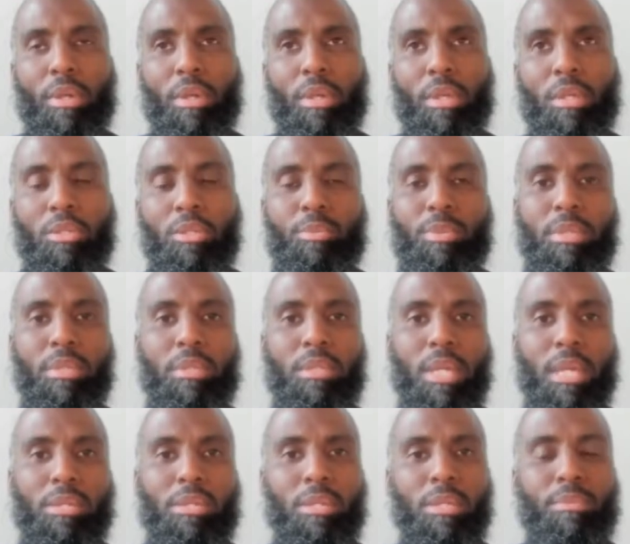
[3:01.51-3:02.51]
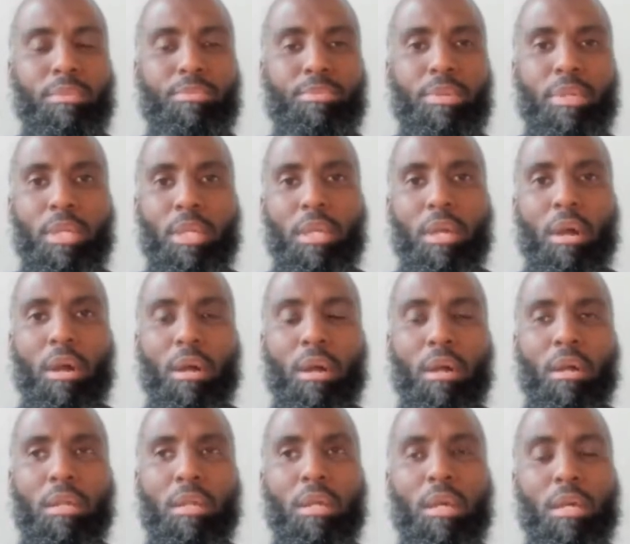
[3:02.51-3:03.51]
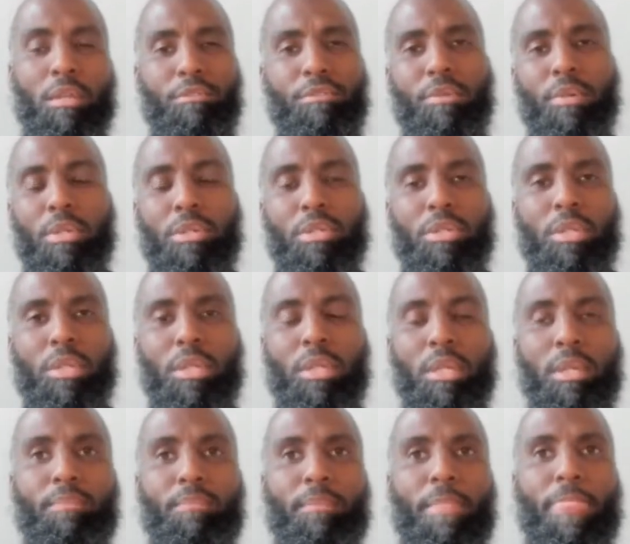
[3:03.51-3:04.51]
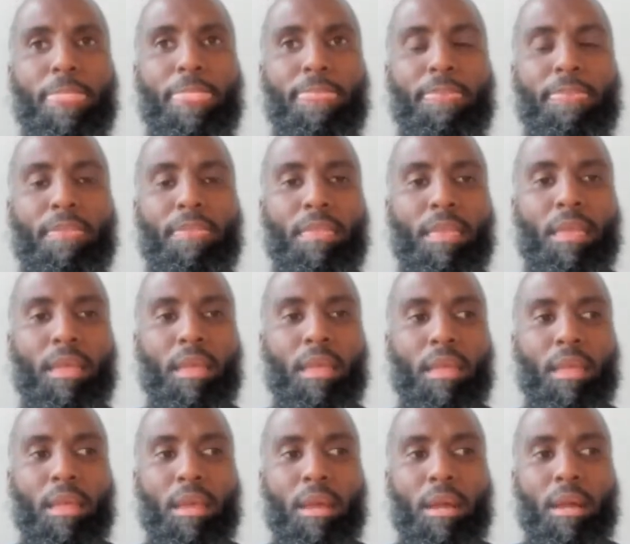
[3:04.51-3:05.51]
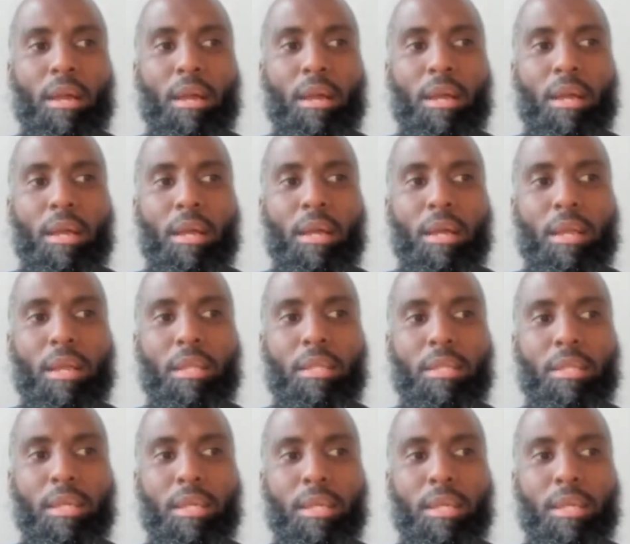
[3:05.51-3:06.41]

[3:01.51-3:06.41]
He's been tested pretty hard, unfortunately, and